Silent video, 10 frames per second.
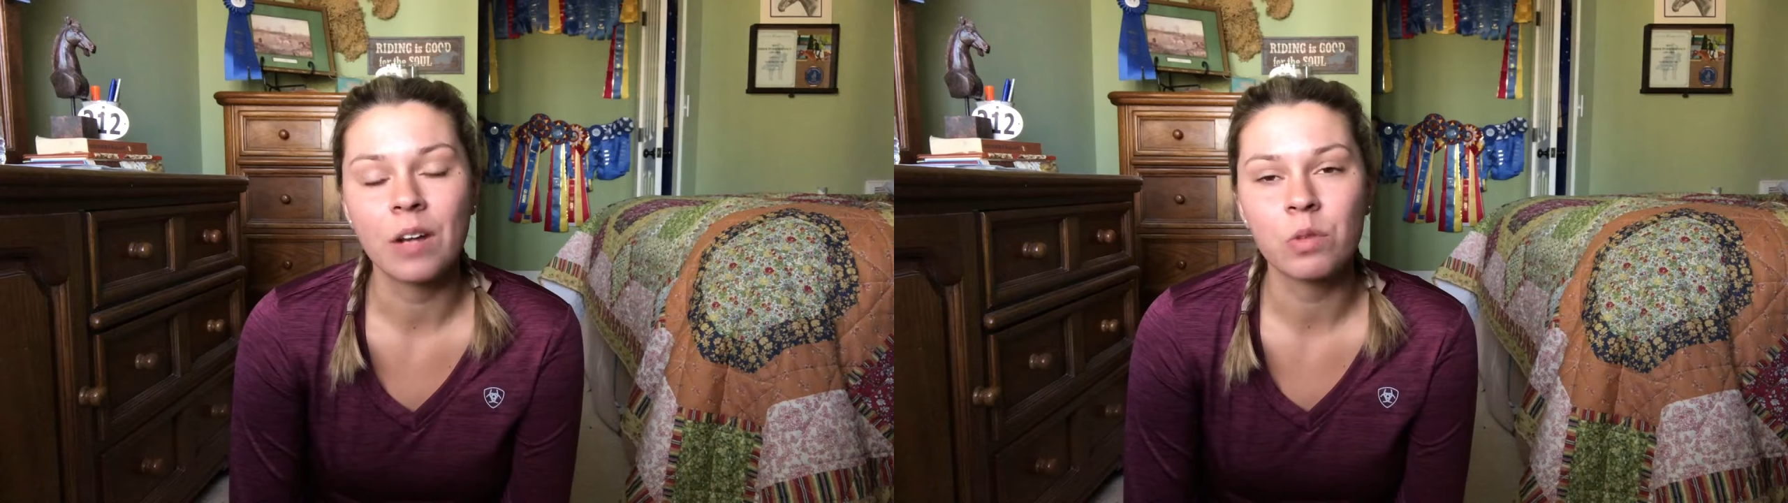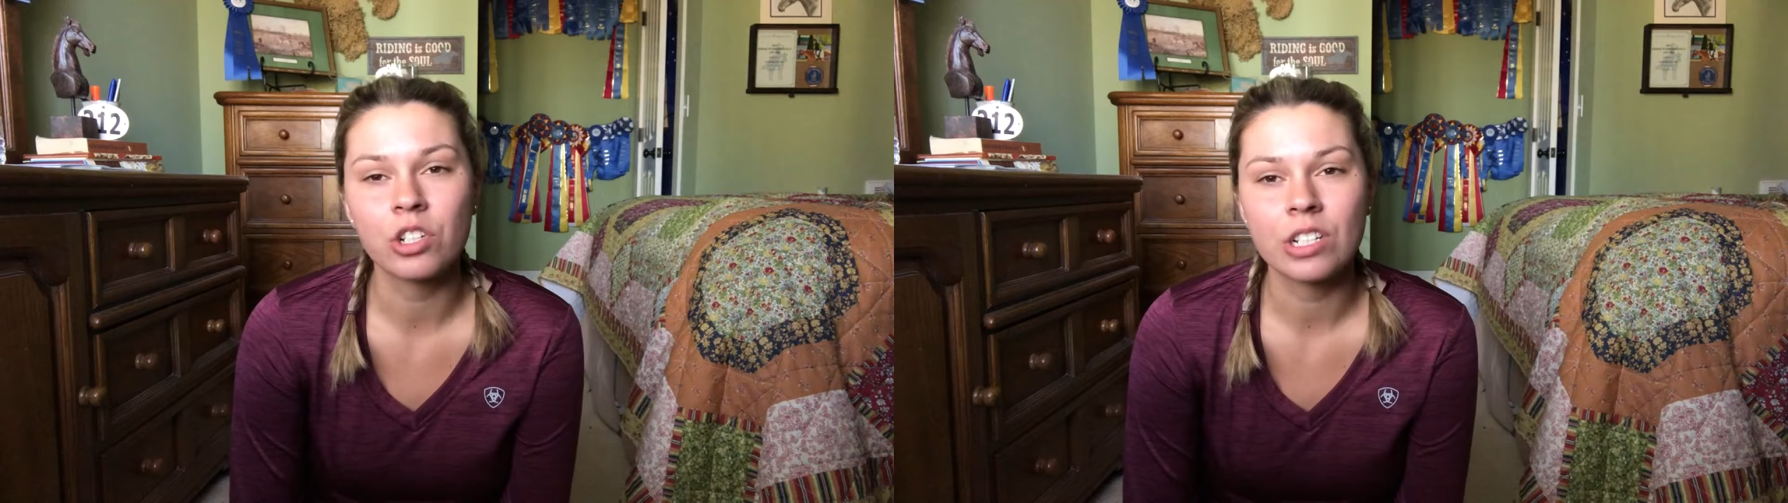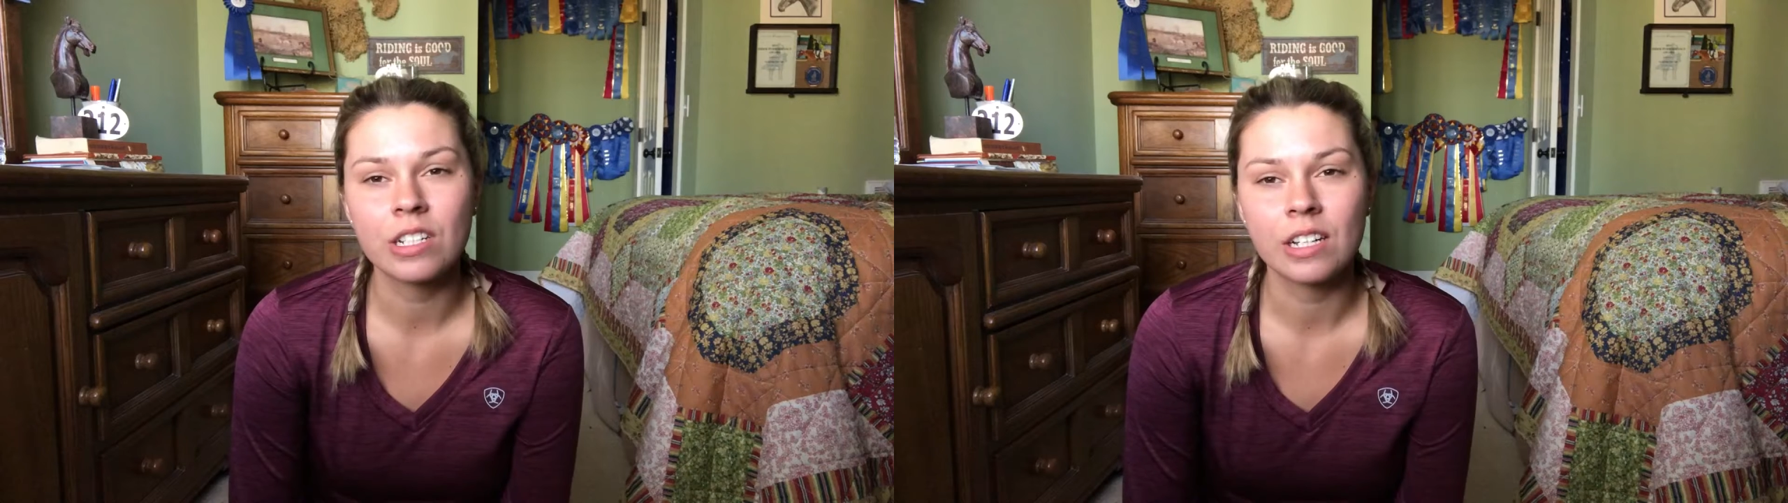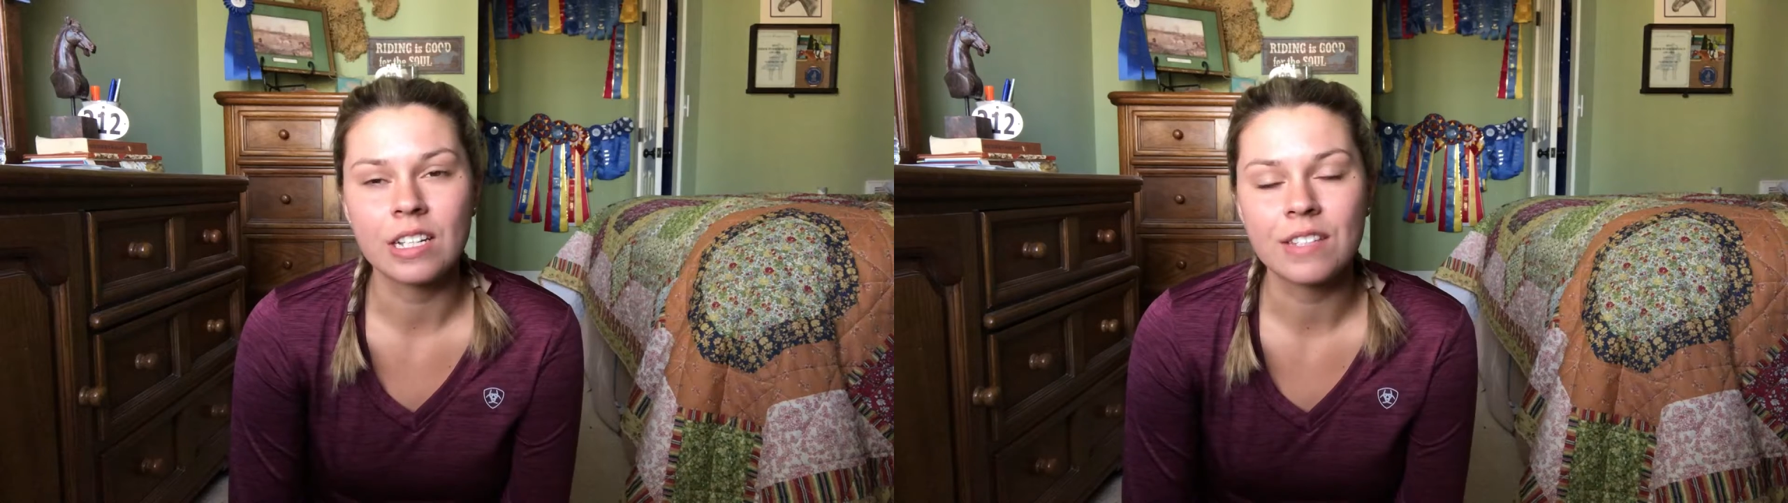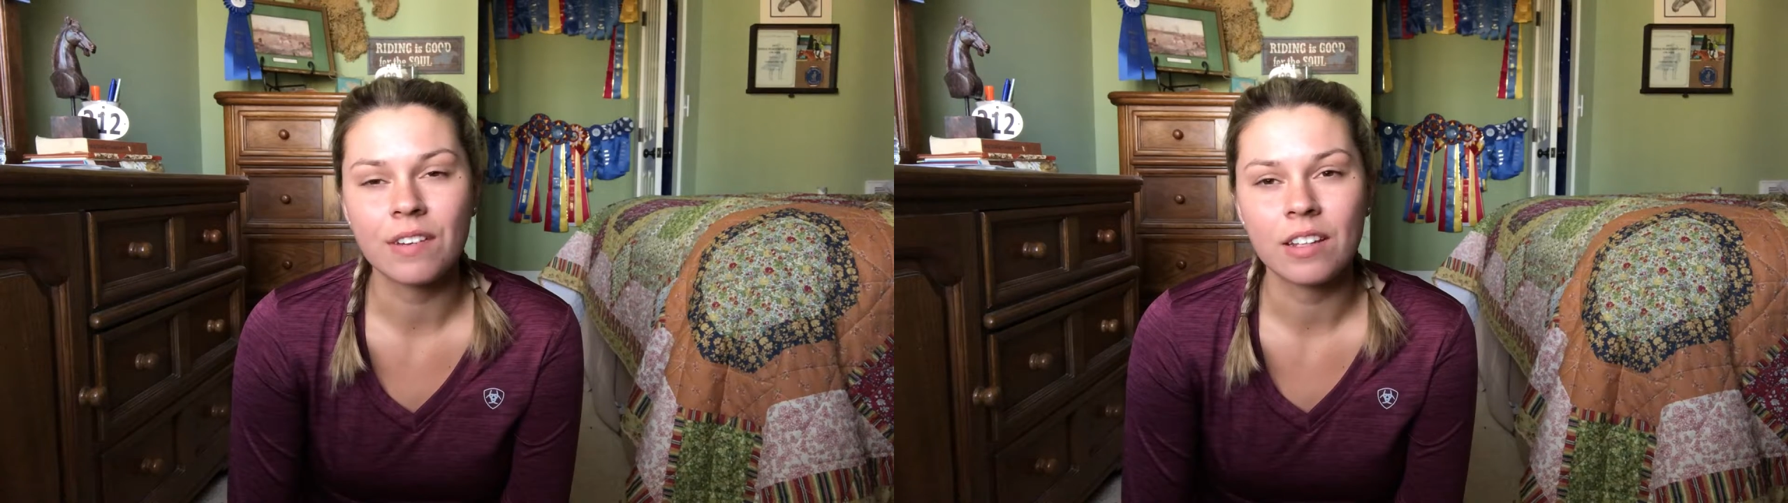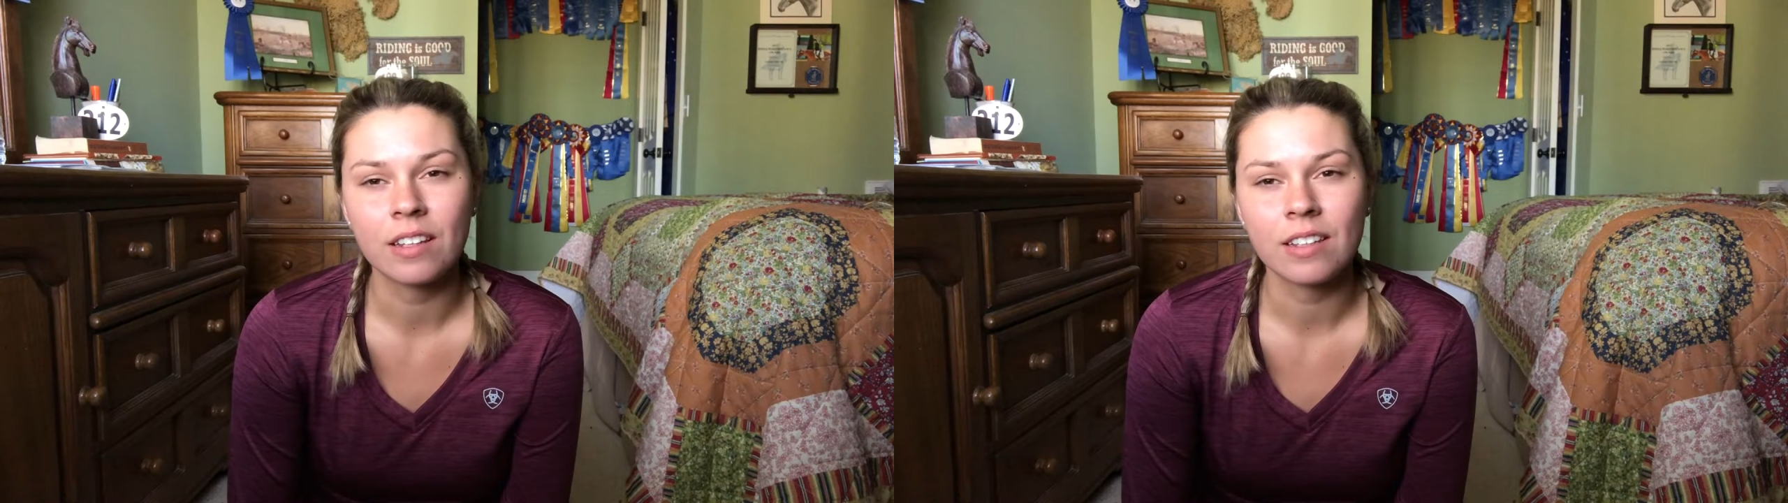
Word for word: And when she does find